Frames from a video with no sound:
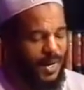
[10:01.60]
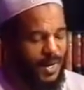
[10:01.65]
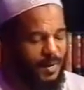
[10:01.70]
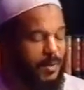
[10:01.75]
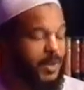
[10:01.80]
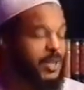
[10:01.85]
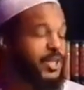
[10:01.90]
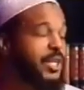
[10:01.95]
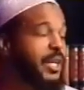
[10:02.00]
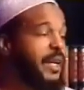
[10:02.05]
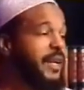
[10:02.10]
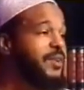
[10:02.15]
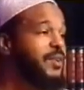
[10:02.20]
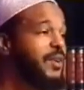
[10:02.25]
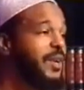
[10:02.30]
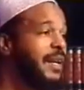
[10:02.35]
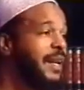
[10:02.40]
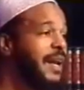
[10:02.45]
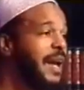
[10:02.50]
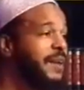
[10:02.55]
Much
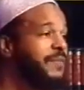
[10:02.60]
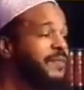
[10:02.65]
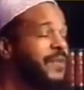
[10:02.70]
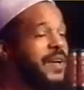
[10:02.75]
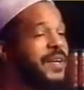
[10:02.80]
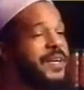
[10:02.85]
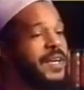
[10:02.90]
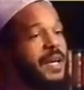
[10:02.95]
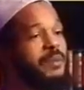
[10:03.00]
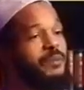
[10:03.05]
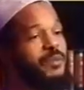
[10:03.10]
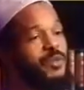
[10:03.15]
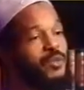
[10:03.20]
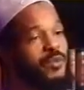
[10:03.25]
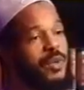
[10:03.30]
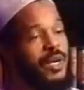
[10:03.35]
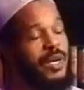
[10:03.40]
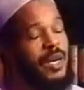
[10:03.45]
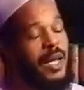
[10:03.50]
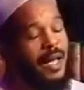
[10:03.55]
later in life, I came to
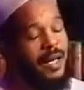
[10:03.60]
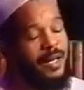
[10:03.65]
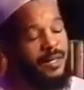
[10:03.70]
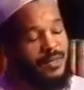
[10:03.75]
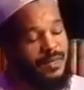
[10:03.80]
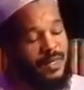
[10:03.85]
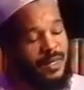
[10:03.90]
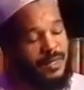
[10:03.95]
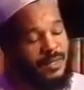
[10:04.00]
realize